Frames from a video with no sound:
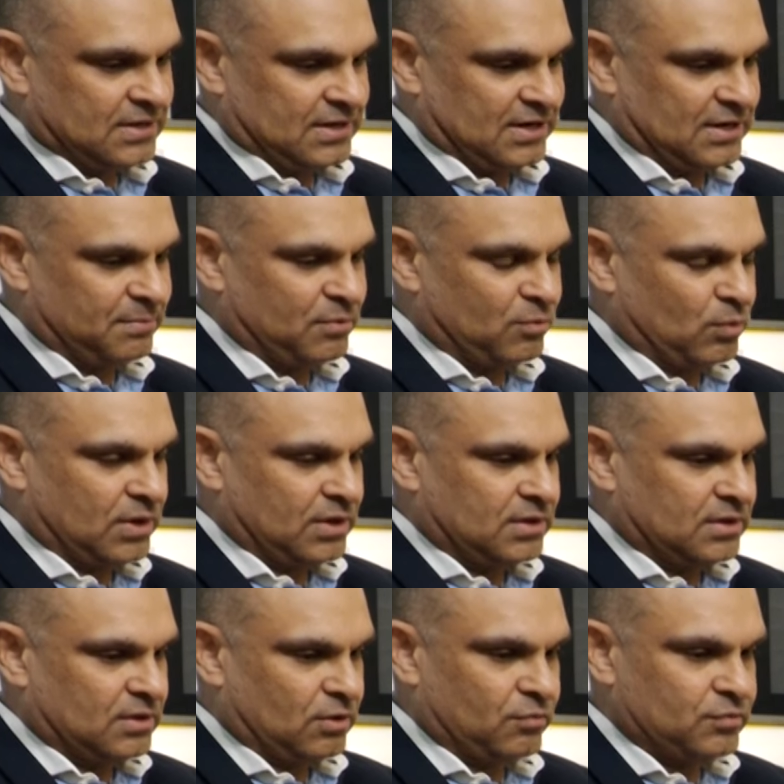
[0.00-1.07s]
number
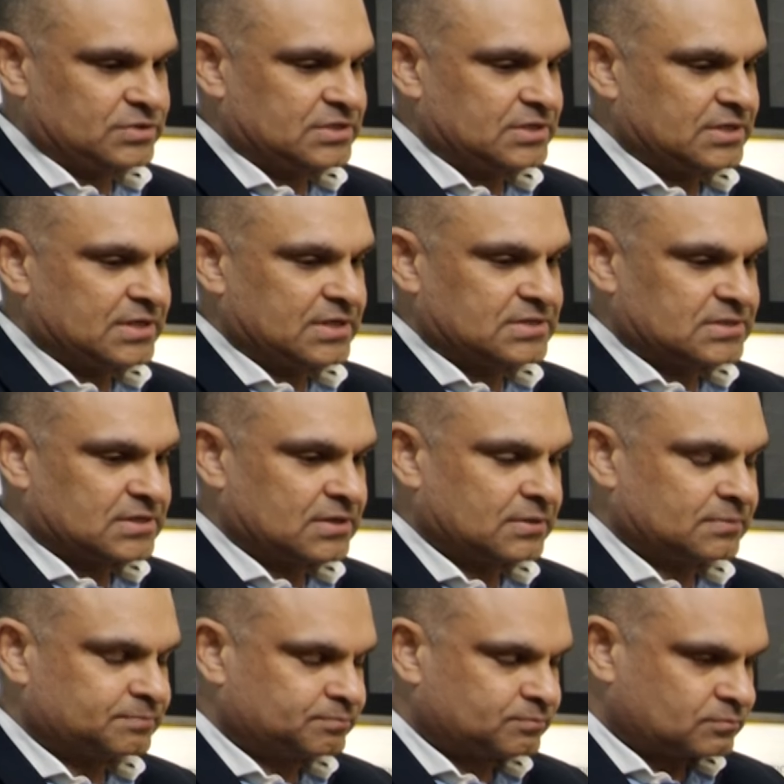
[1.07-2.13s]
one, obviously there's
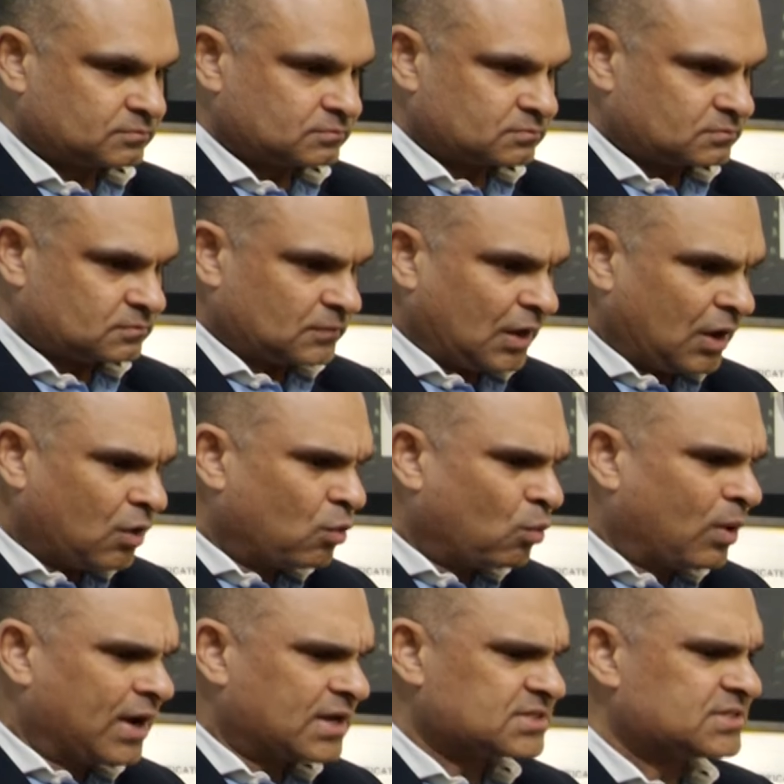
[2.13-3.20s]
a
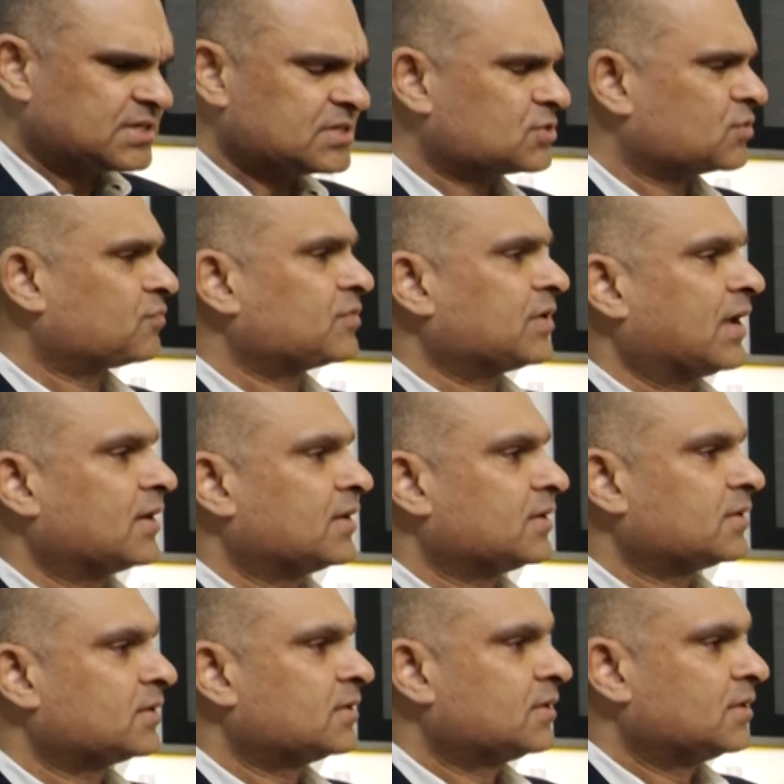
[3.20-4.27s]
vastness of
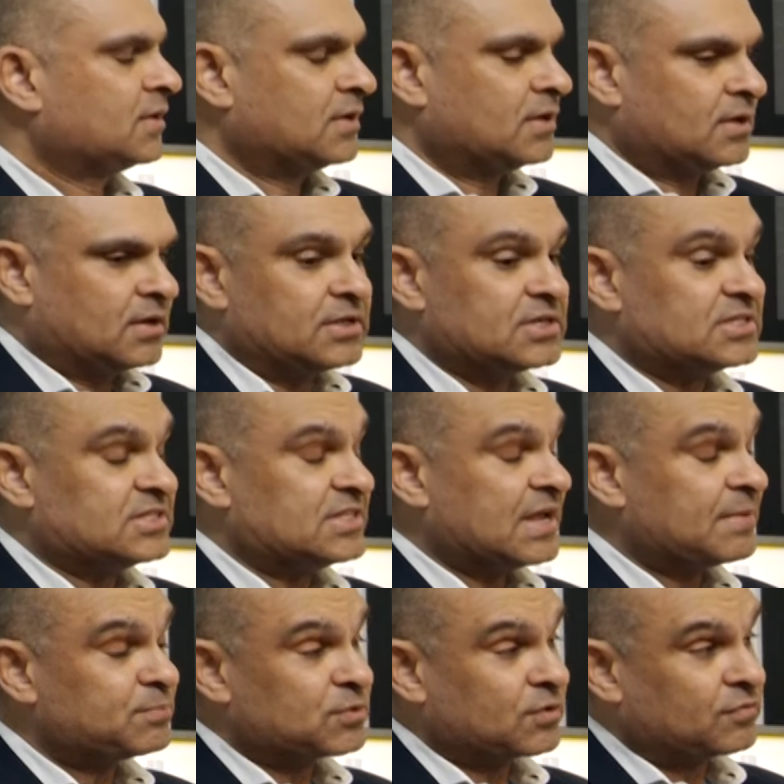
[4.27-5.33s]
talent. There's
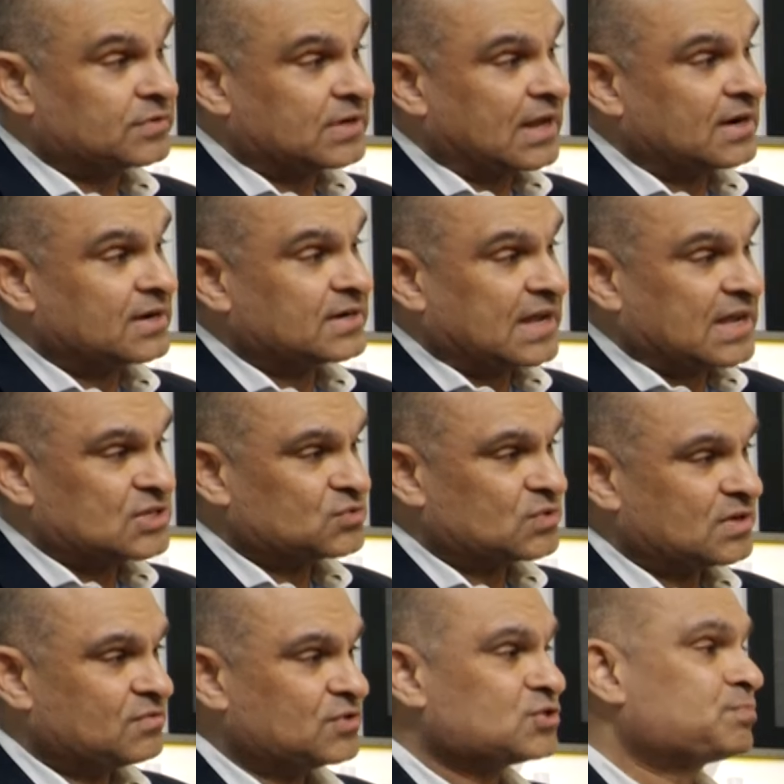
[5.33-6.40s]
depth of talent as
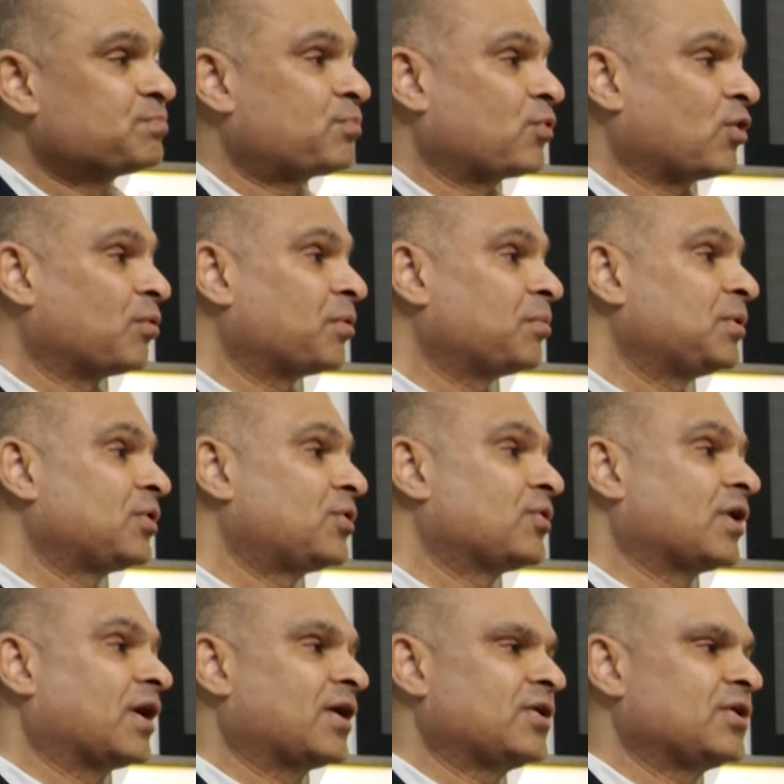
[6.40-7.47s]
well, which probably
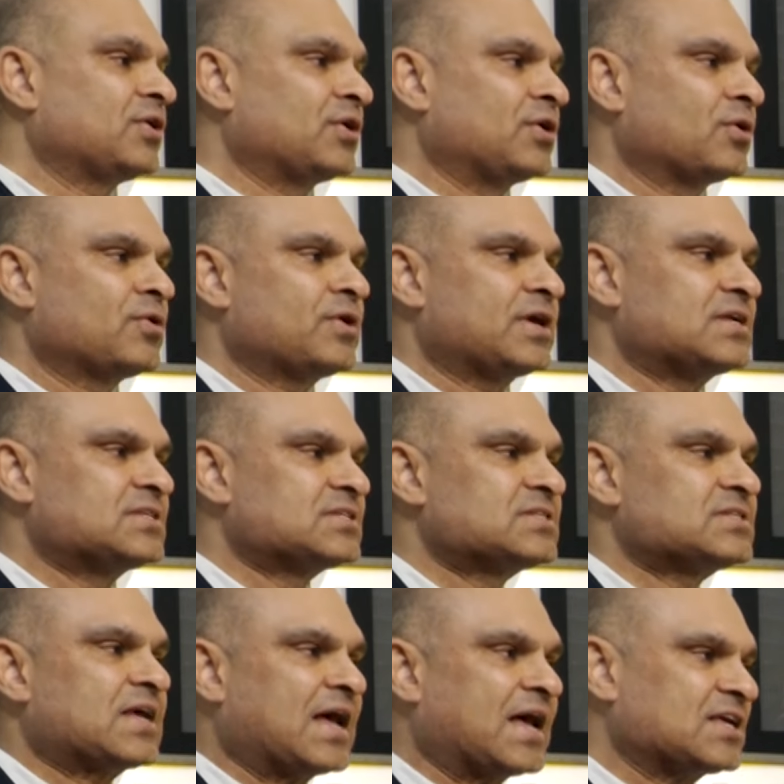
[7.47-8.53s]
could argue did not
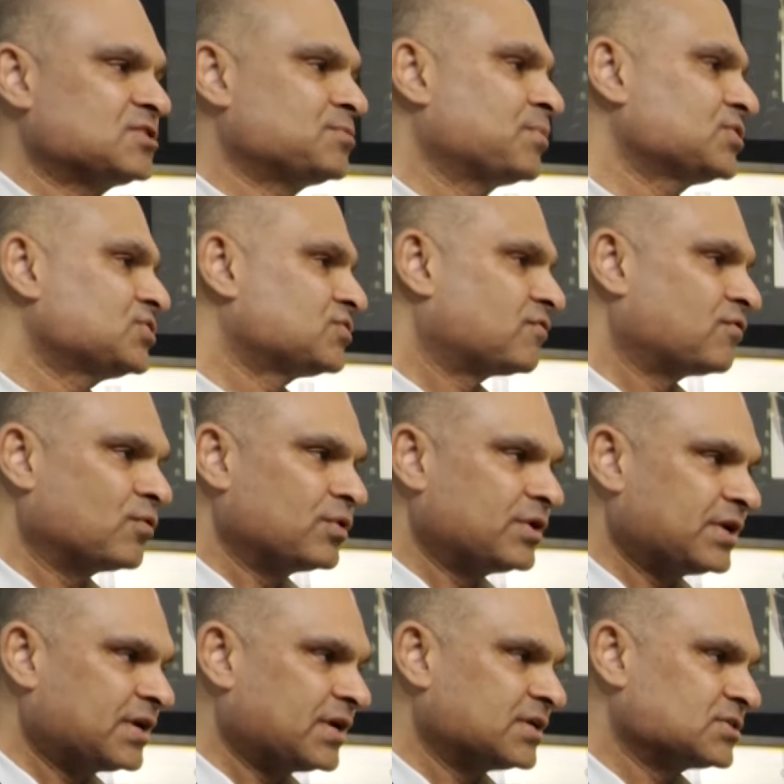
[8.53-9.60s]
exist as much four
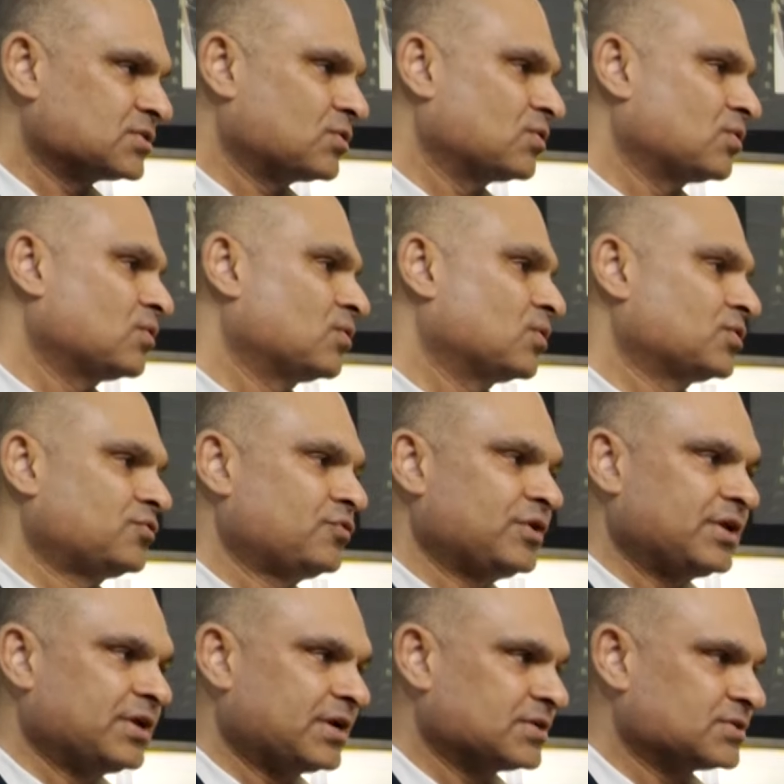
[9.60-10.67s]
decades ago or three
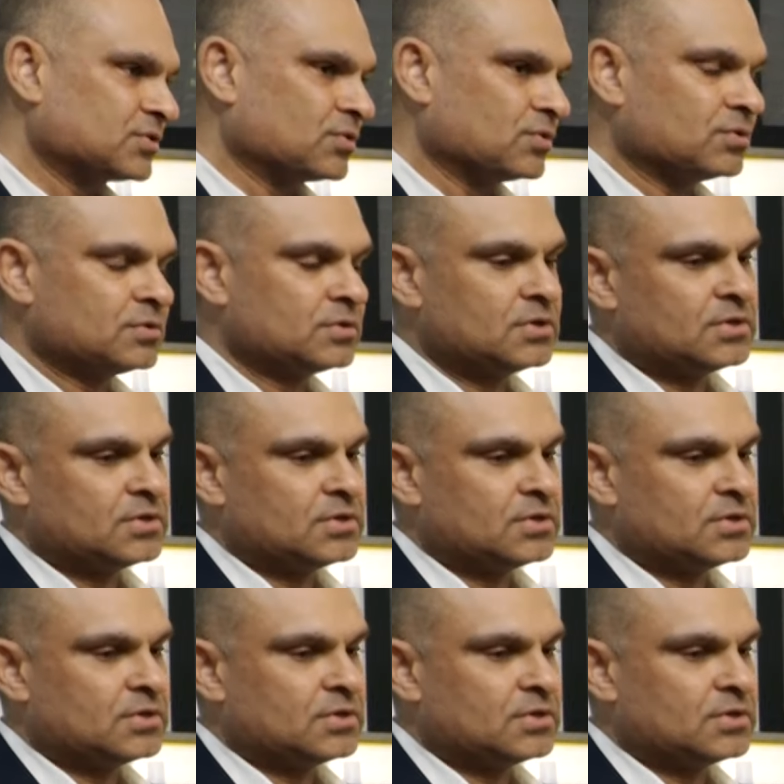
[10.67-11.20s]
decades ago.